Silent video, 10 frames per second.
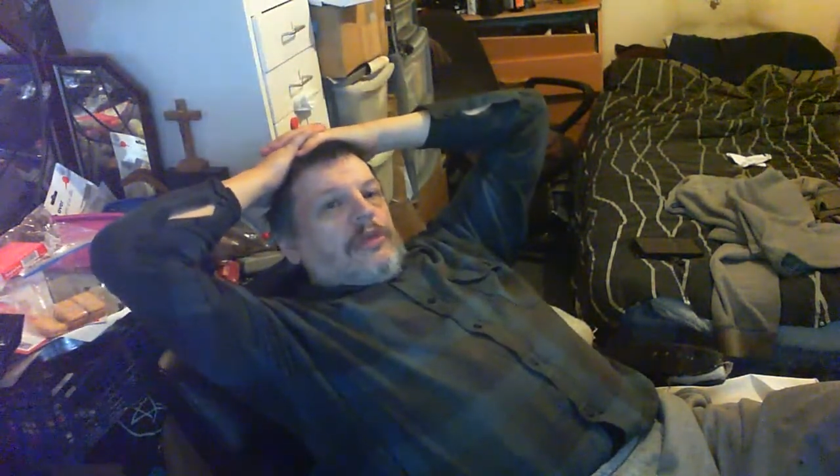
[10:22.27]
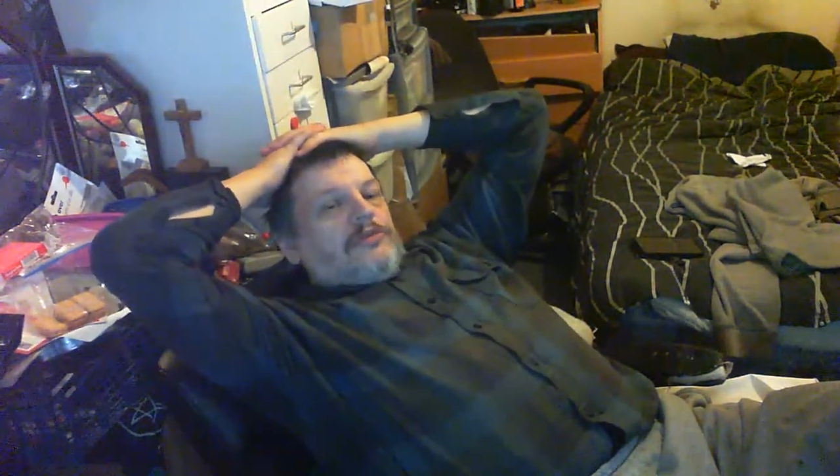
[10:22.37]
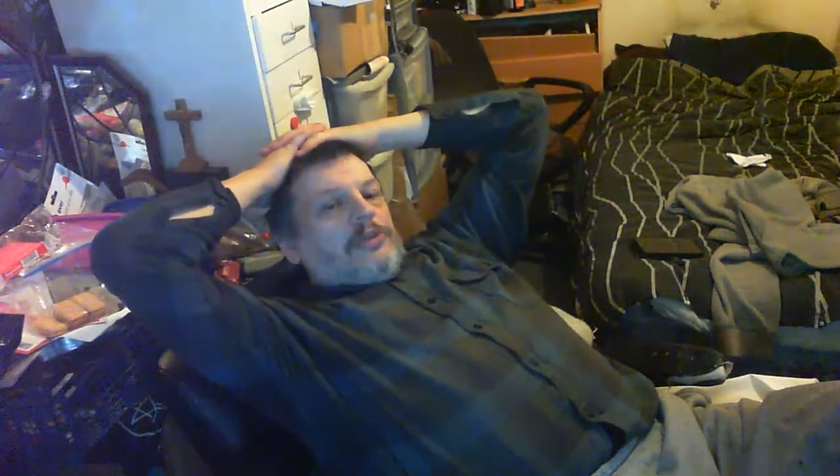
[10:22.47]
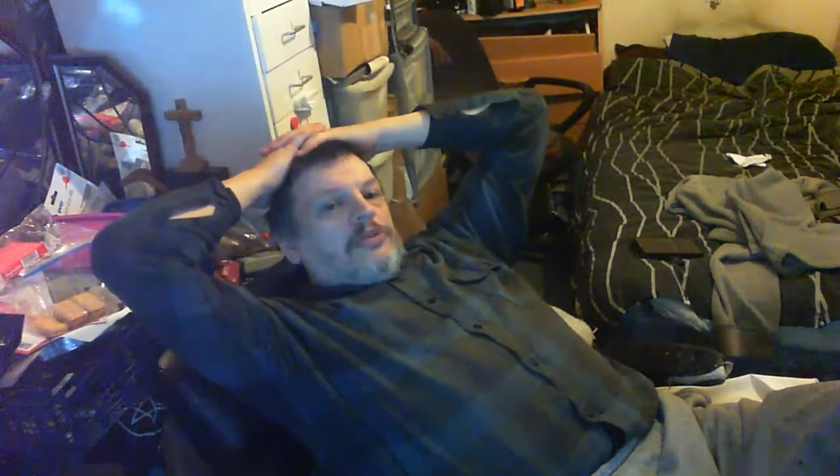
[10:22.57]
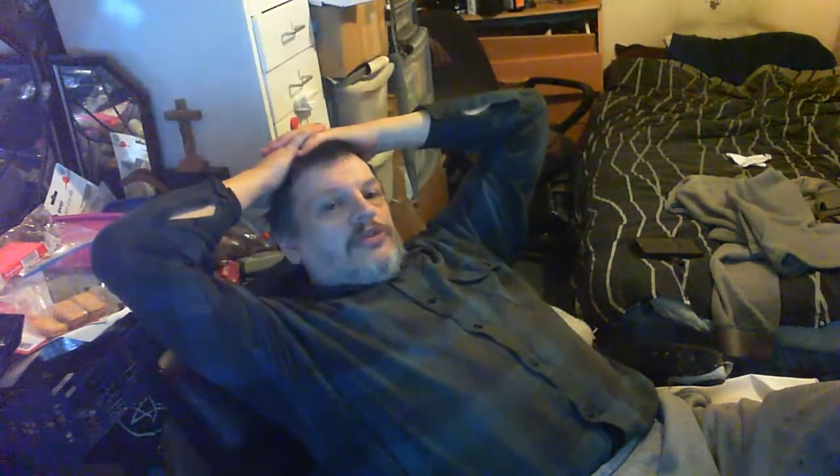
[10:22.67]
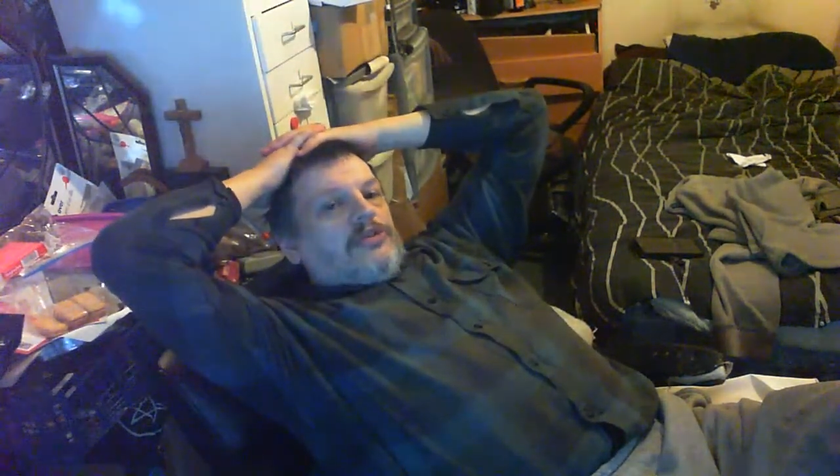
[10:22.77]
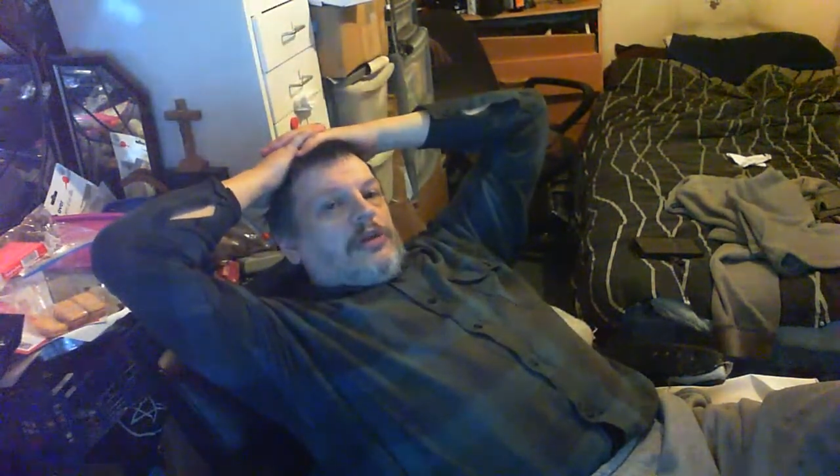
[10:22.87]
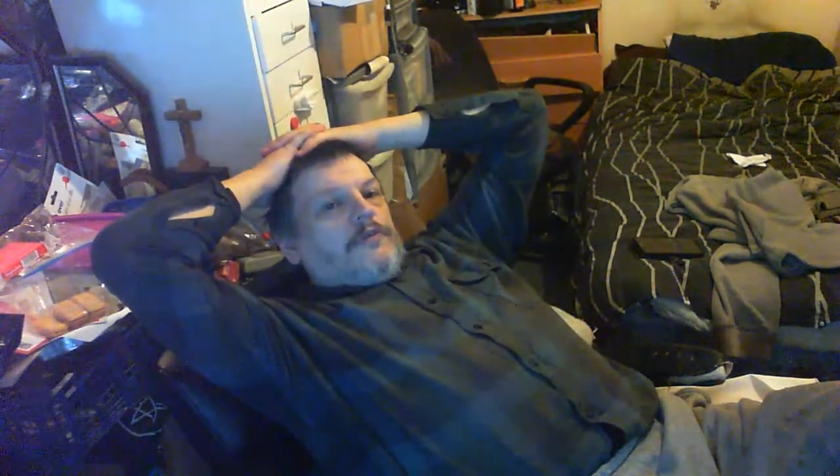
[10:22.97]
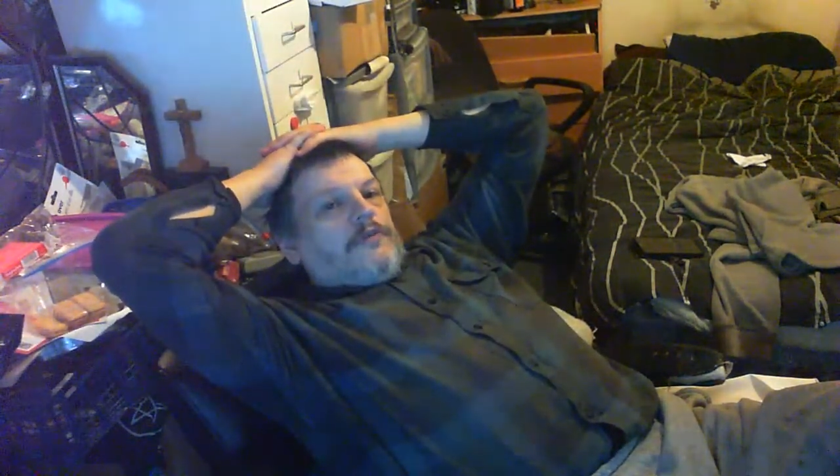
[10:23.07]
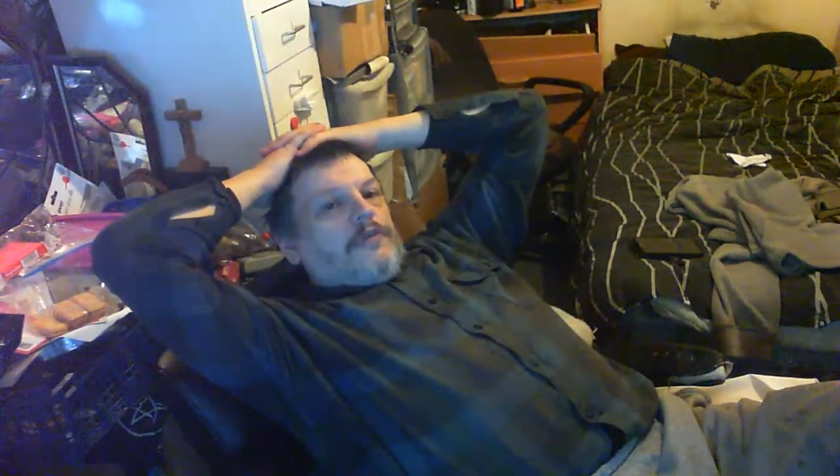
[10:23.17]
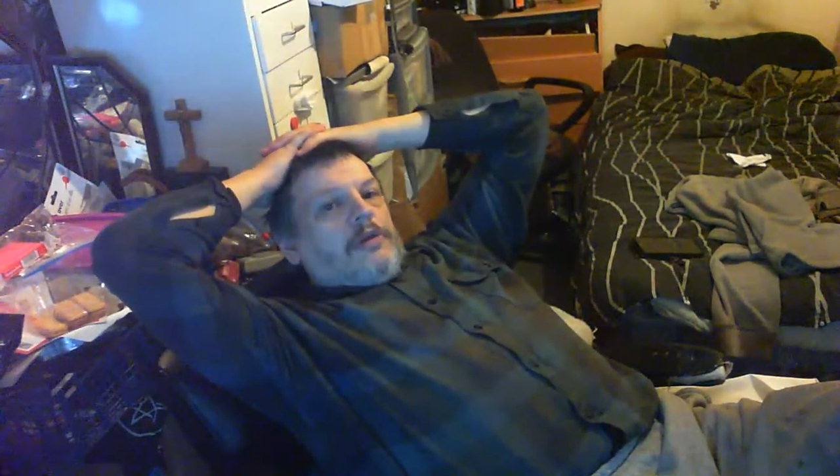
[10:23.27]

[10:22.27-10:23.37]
up some of the stuff.